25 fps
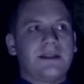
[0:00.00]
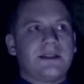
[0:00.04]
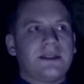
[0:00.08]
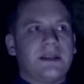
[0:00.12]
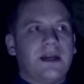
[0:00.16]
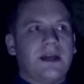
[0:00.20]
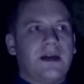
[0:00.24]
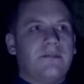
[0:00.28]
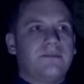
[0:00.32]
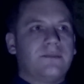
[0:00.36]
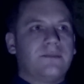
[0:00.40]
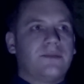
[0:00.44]

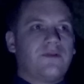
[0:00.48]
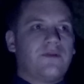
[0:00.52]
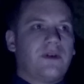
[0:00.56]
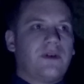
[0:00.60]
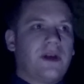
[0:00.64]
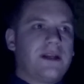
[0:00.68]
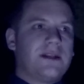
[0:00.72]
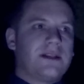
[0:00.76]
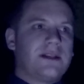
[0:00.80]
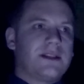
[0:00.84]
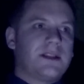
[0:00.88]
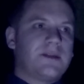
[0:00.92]
some
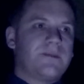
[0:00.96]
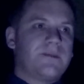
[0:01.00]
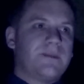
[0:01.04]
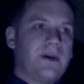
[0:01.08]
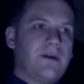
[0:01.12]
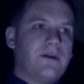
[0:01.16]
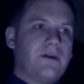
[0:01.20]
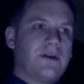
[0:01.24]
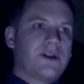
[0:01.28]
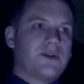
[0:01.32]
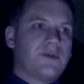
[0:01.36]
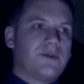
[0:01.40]
great
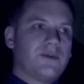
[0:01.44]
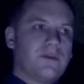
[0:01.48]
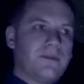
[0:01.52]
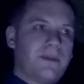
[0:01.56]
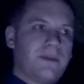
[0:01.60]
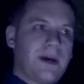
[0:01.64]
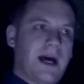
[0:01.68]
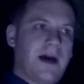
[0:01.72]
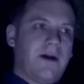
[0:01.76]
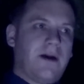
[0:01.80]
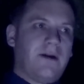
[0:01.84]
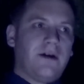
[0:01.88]
spiritual
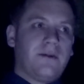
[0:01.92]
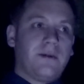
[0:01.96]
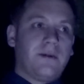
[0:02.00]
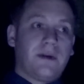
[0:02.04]
power,